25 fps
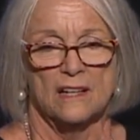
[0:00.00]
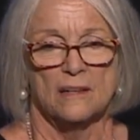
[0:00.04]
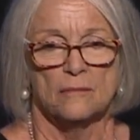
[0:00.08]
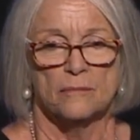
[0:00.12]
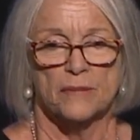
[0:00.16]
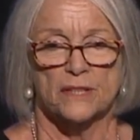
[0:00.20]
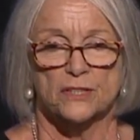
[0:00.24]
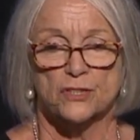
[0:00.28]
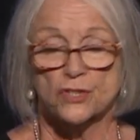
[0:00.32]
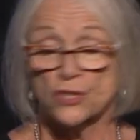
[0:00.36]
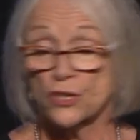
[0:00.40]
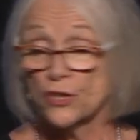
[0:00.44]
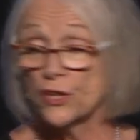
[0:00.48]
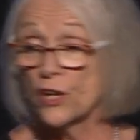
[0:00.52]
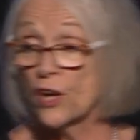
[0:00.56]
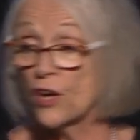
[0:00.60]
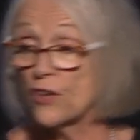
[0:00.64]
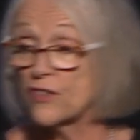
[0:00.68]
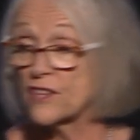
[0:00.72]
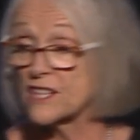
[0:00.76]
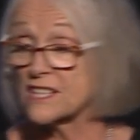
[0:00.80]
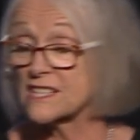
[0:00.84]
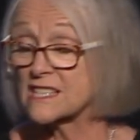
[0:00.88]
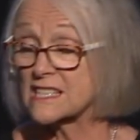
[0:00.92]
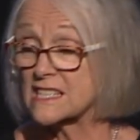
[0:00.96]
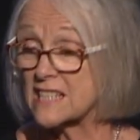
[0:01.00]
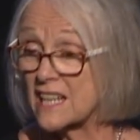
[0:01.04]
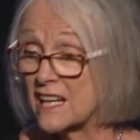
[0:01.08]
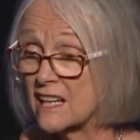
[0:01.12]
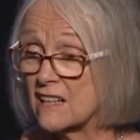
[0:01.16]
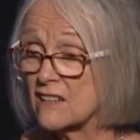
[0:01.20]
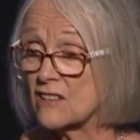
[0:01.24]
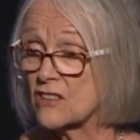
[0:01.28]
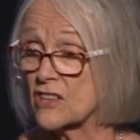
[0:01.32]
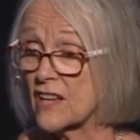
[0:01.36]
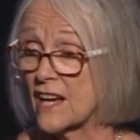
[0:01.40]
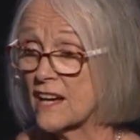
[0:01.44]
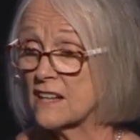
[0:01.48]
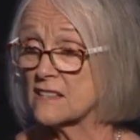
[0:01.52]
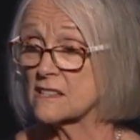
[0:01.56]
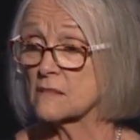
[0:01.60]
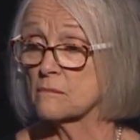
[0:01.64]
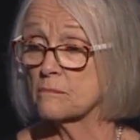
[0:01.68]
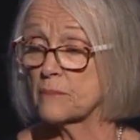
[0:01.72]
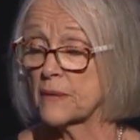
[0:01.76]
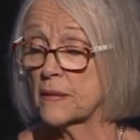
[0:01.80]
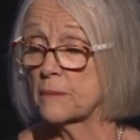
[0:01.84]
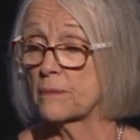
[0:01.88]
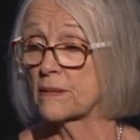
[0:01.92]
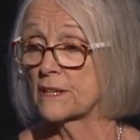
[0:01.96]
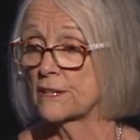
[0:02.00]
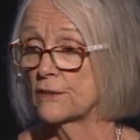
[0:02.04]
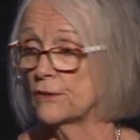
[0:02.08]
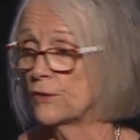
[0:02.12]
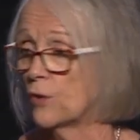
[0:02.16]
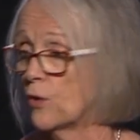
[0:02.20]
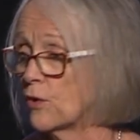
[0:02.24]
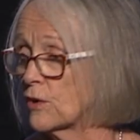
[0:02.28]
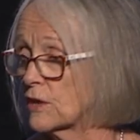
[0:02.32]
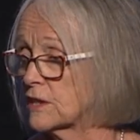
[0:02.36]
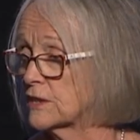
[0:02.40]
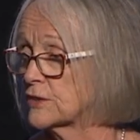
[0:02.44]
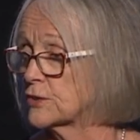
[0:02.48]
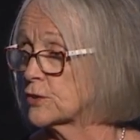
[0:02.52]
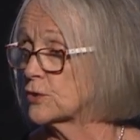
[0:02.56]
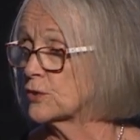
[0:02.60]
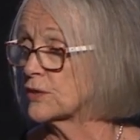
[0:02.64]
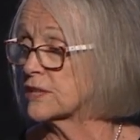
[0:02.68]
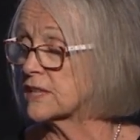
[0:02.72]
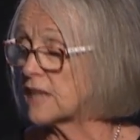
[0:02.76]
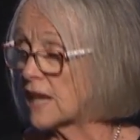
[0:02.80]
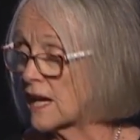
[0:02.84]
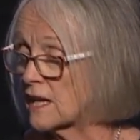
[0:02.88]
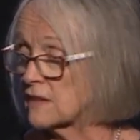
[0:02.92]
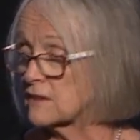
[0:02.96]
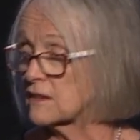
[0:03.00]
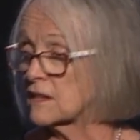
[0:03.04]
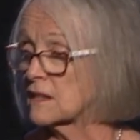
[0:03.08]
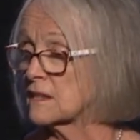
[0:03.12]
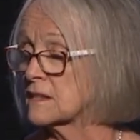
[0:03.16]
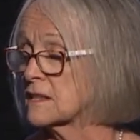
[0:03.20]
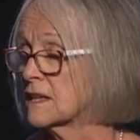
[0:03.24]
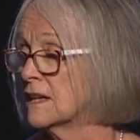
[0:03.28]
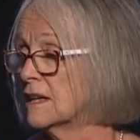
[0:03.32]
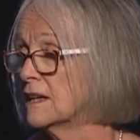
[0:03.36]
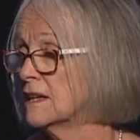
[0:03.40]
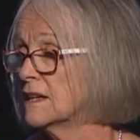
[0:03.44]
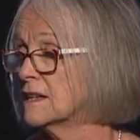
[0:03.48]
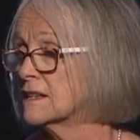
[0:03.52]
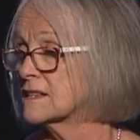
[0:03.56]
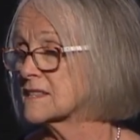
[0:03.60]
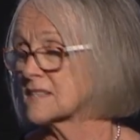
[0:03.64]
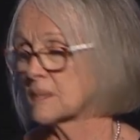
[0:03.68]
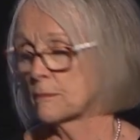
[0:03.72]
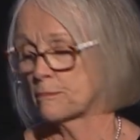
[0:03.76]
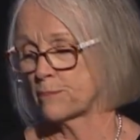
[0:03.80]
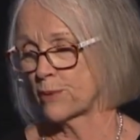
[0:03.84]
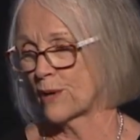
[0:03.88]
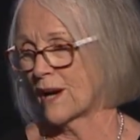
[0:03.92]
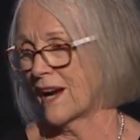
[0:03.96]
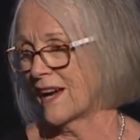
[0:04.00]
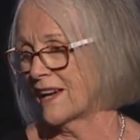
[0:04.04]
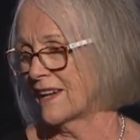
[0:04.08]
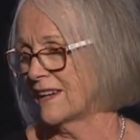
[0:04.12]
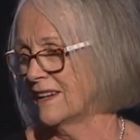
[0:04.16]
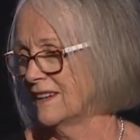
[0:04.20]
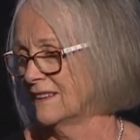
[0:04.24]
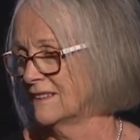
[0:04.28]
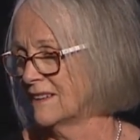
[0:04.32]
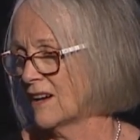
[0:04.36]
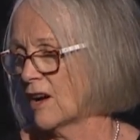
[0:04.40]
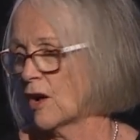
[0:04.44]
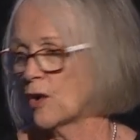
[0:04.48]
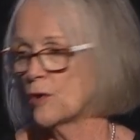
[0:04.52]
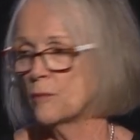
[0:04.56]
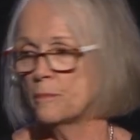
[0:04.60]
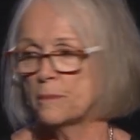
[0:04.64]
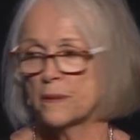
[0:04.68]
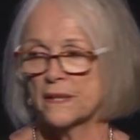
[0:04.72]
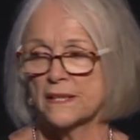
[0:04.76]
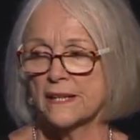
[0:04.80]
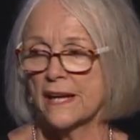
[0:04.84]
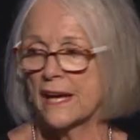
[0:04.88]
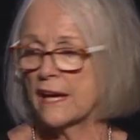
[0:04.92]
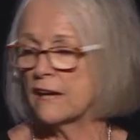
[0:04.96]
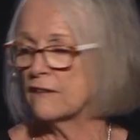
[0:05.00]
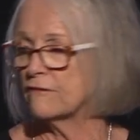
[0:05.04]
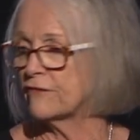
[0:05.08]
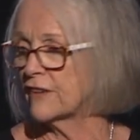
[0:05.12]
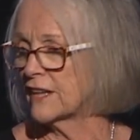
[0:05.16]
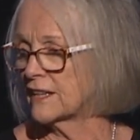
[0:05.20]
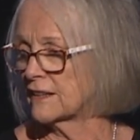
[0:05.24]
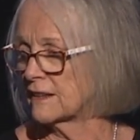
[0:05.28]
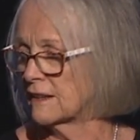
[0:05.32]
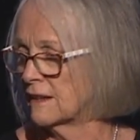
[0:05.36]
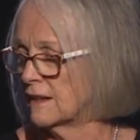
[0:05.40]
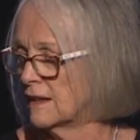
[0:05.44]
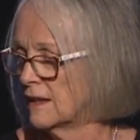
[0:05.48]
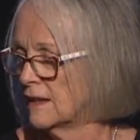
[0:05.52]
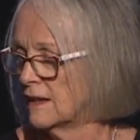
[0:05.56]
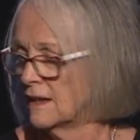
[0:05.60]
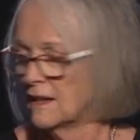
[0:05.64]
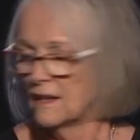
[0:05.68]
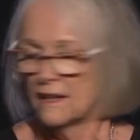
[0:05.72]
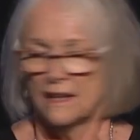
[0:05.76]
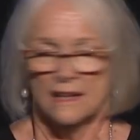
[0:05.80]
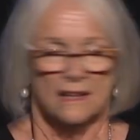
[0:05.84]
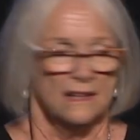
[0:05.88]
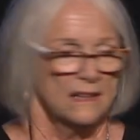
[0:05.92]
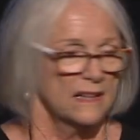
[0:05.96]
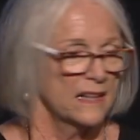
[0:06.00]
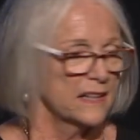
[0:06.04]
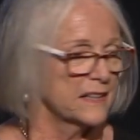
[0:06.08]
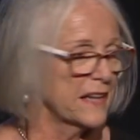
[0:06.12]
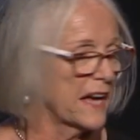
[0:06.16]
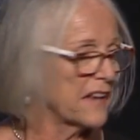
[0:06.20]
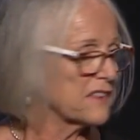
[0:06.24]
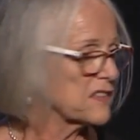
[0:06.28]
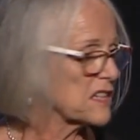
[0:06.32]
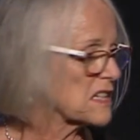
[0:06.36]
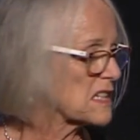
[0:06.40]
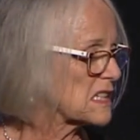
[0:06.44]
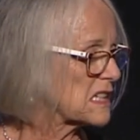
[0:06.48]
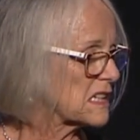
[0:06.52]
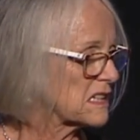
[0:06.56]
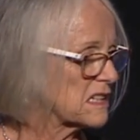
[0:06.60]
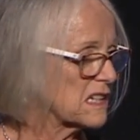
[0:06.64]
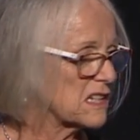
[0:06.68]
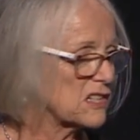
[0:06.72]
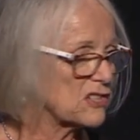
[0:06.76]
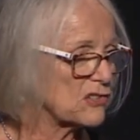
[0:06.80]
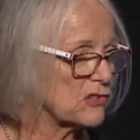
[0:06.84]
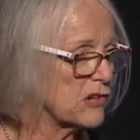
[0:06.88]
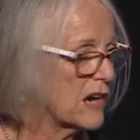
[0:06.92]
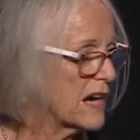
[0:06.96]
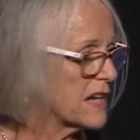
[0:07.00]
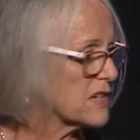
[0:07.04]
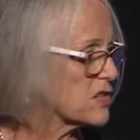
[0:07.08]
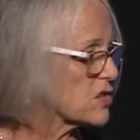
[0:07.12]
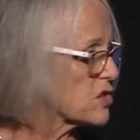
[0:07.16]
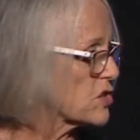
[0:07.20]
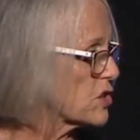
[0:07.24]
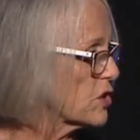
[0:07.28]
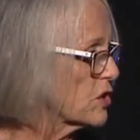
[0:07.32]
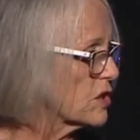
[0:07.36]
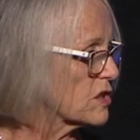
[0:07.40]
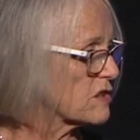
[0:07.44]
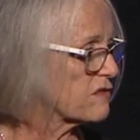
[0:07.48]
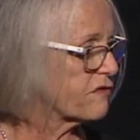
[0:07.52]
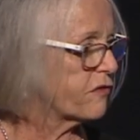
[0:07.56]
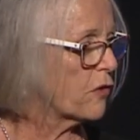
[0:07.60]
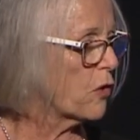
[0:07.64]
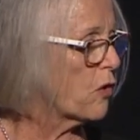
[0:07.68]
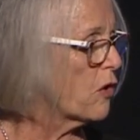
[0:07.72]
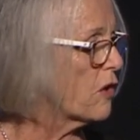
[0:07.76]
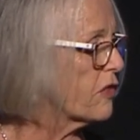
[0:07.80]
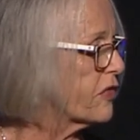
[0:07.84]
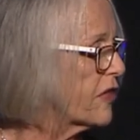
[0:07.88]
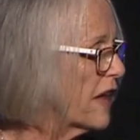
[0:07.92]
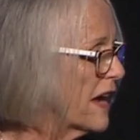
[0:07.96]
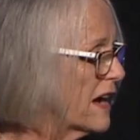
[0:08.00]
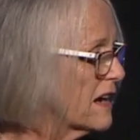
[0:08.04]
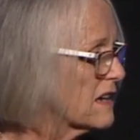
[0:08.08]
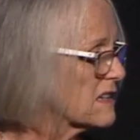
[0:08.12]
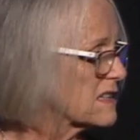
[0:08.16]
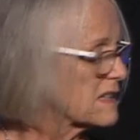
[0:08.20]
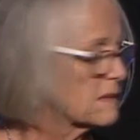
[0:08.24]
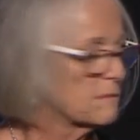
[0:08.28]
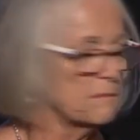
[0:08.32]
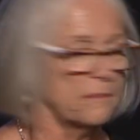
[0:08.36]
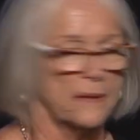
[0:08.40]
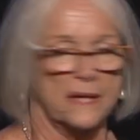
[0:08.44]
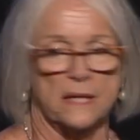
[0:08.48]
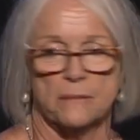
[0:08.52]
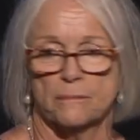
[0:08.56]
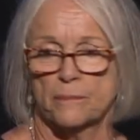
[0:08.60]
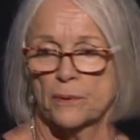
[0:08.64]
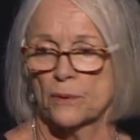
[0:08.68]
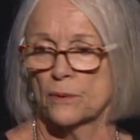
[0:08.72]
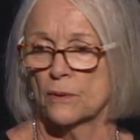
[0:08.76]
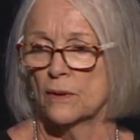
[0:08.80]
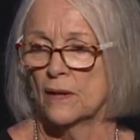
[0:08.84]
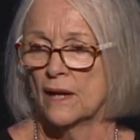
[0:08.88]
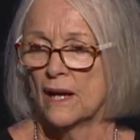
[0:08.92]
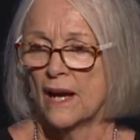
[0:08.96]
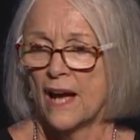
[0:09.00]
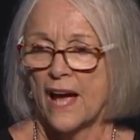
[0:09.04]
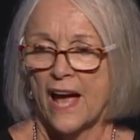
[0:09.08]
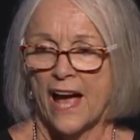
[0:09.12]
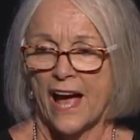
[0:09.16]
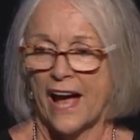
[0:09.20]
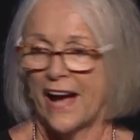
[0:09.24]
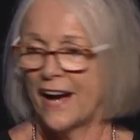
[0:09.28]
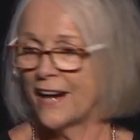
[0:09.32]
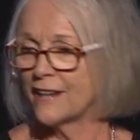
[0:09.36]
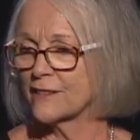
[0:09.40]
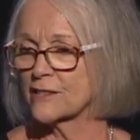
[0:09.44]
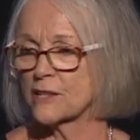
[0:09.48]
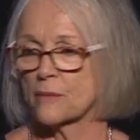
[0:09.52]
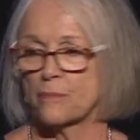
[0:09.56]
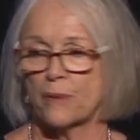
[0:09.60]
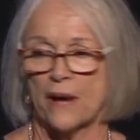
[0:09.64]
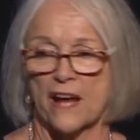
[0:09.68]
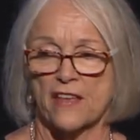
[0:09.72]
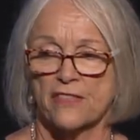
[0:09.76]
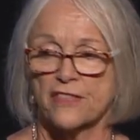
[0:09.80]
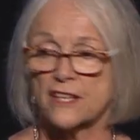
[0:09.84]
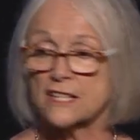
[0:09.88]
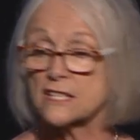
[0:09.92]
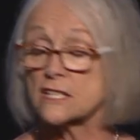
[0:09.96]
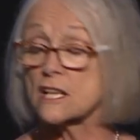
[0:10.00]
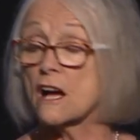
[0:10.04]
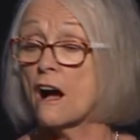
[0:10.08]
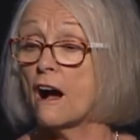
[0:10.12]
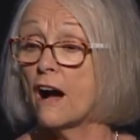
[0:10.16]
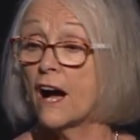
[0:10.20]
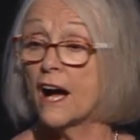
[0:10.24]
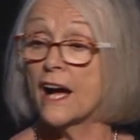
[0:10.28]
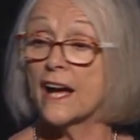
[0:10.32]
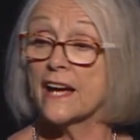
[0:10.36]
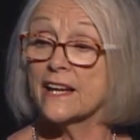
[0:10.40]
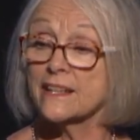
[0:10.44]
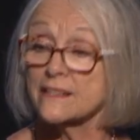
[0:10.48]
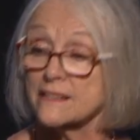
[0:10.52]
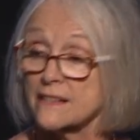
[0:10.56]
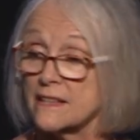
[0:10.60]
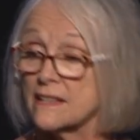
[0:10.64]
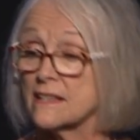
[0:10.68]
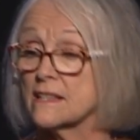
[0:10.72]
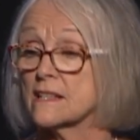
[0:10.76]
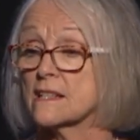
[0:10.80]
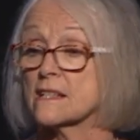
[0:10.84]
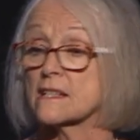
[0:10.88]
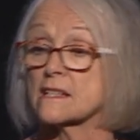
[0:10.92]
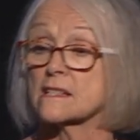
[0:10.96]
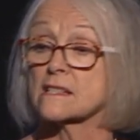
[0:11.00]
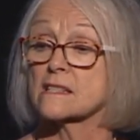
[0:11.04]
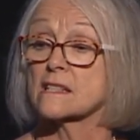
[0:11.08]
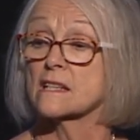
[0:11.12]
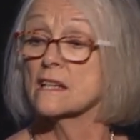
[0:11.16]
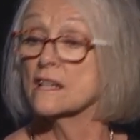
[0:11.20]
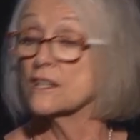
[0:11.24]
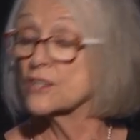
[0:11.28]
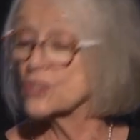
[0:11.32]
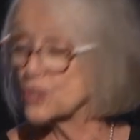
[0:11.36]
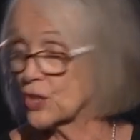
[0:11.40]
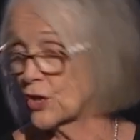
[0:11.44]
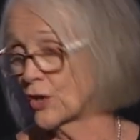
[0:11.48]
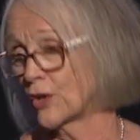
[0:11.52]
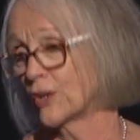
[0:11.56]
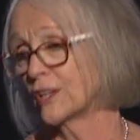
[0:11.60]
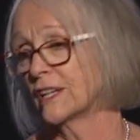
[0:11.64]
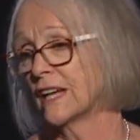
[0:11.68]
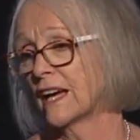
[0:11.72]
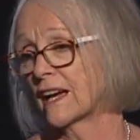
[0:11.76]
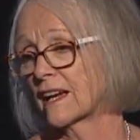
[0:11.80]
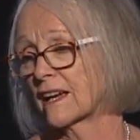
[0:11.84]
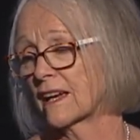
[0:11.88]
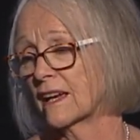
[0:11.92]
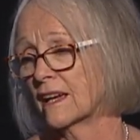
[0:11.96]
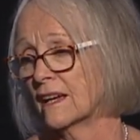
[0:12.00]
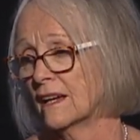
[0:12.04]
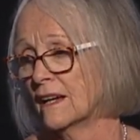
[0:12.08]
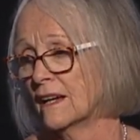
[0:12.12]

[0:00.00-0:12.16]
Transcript: But do you know there's 10,000 people in Auckland who gathered to pray, open heaven. In other cities, Christchurch, 4,000 people out to pray. The tide is turning.